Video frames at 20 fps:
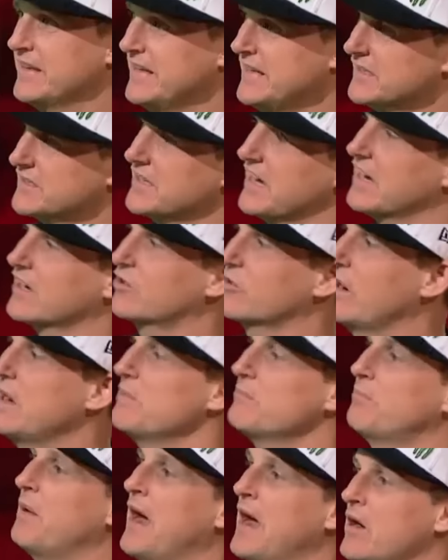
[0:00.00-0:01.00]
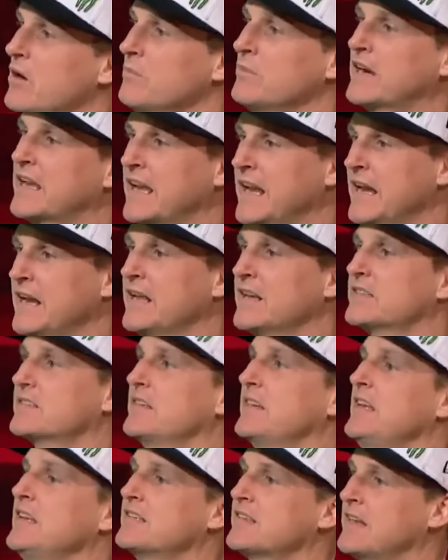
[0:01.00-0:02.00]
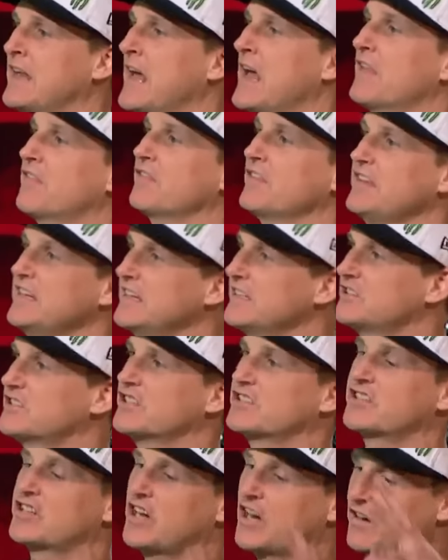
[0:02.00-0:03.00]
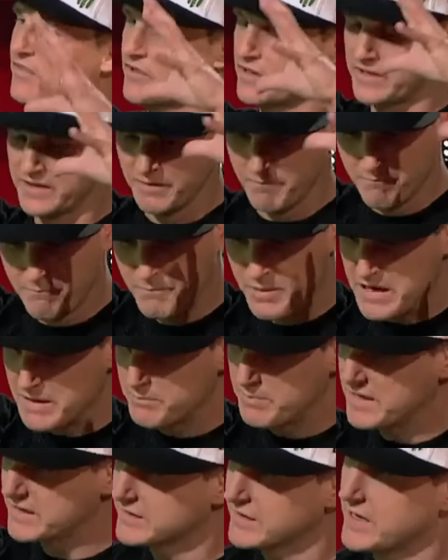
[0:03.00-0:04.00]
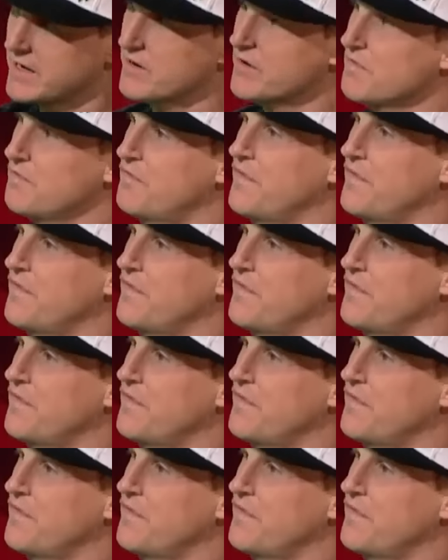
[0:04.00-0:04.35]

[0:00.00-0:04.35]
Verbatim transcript: he's got great biomechanics and he's an athlete. It's just covered in a big, big layer of